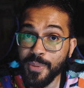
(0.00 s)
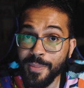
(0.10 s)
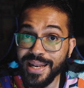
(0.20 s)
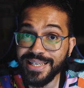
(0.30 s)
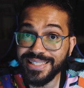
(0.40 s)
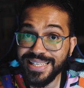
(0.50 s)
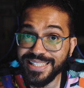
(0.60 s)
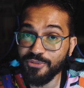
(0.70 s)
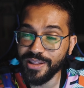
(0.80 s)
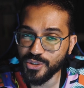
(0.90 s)
Premier League season
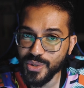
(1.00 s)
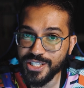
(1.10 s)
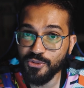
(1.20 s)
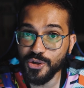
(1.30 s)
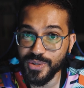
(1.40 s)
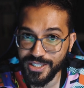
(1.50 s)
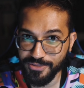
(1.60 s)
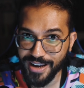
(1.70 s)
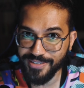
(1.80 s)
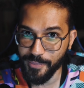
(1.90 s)
for the 24
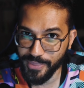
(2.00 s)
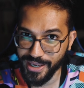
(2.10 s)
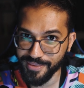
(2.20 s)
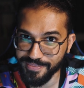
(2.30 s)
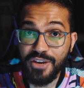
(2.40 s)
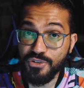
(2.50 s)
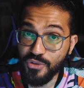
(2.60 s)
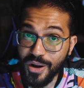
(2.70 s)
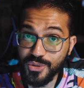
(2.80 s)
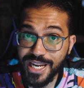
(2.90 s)
425 campaign. If you
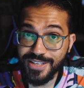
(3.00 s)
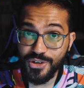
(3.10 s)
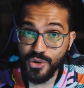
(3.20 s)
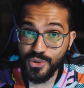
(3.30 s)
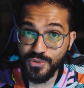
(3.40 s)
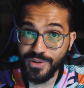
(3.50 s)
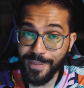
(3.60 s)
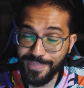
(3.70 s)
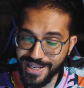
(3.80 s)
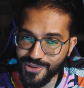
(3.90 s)
found today's video useful,
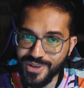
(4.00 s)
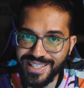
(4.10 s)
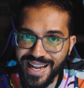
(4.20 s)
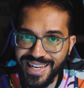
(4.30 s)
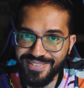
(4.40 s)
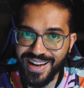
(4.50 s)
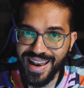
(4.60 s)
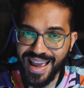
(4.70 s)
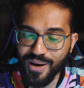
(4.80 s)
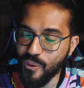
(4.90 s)
then please consider leaving a
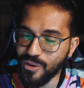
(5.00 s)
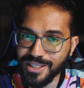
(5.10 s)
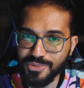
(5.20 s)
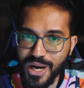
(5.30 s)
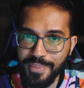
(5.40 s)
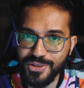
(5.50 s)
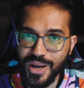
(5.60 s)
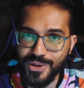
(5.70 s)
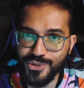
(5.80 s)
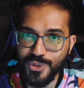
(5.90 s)
like or subscribing to
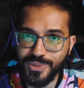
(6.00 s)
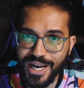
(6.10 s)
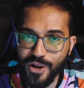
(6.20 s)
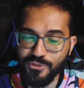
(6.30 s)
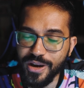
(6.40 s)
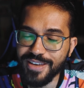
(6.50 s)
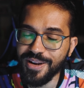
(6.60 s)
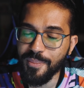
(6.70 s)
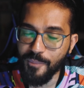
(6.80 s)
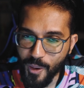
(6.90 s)
our YouTube channel for
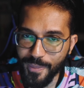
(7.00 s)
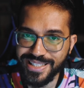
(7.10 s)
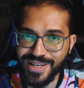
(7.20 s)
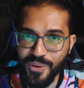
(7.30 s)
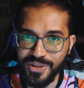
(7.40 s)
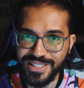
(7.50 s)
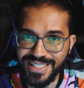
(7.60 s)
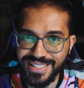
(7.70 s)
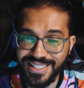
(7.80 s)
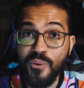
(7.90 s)
even more betting
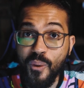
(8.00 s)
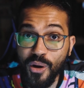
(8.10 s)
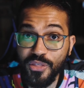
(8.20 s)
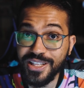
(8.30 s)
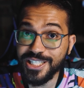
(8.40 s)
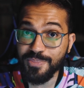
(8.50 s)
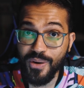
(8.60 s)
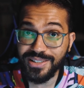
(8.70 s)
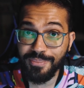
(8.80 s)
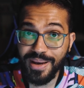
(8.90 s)
content. For all things
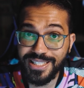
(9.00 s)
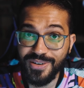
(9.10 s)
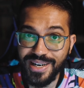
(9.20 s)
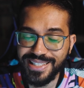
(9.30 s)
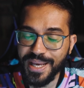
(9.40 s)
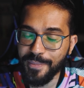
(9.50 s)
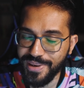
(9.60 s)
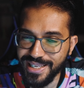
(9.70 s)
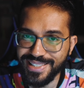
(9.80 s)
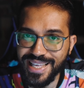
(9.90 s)
sports and betting related,
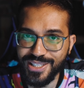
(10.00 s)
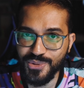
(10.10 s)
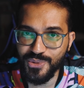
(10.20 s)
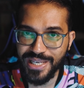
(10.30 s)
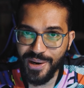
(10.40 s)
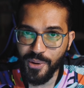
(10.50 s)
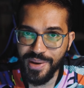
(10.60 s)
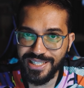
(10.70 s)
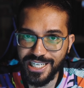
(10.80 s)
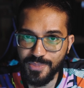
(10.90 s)
please stay tuned to Telecom
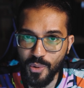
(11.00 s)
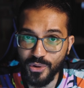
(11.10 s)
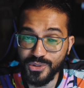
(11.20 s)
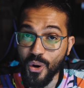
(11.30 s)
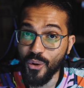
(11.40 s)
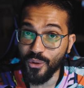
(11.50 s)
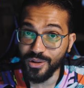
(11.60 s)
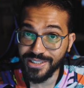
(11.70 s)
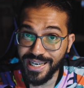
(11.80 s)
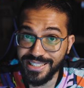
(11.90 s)
Asia Sport or
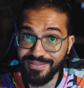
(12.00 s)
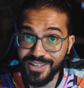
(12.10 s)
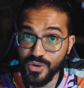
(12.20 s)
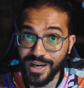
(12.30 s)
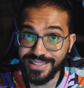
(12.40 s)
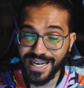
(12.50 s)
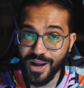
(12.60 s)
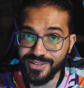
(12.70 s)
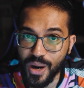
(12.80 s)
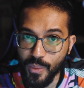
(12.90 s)
alternatively, you can check
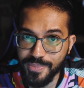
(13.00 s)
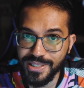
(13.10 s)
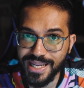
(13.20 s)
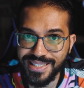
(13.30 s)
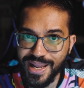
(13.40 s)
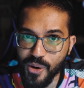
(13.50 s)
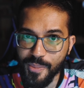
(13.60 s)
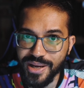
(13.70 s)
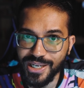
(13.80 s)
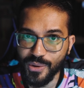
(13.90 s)
out our website
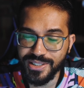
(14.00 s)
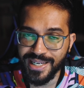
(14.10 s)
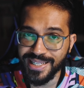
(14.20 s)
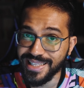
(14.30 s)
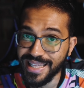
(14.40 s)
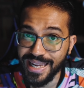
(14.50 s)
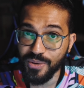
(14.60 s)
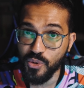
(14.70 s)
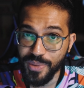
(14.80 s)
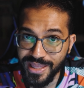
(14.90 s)
telecomasia.net. The
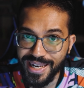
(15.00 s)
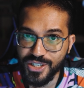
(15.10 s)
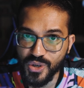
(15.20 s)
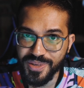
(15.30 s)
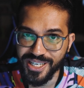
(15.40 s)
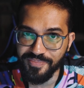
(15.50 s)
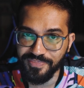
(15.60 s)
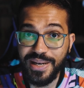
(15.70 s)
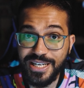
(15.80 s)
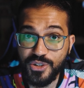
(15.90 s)
link will be in the description.
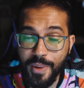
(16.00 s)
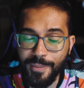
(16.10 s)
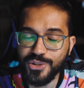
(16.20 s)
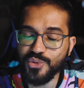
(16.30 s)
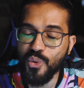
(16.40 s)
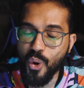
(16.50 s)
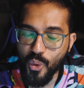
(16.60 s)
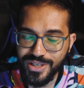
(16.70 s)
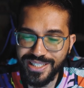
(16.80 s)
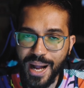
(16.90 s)
Please remember to
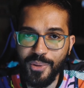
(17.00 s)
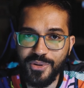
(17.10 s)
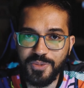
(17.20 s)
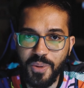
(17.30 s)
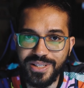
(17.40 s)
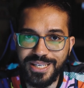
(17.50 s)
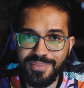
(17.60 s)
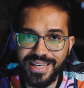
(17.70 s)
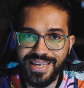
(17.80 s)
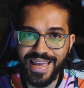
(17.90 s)
always gamble
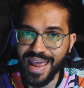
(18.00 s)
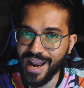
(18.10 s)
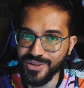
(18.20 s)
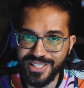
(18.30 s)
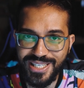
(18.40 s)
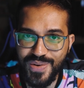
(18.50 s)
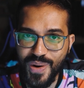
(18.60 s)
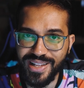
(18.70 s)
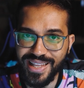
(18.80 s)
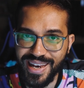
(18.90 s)
responsibly and I'll see you
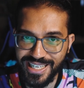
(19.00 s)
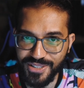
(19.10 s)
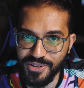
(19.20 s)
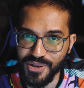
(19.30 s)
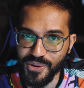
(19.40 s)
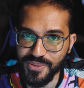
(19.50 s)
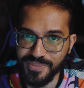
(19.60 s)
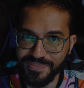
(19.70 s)
all in the next video.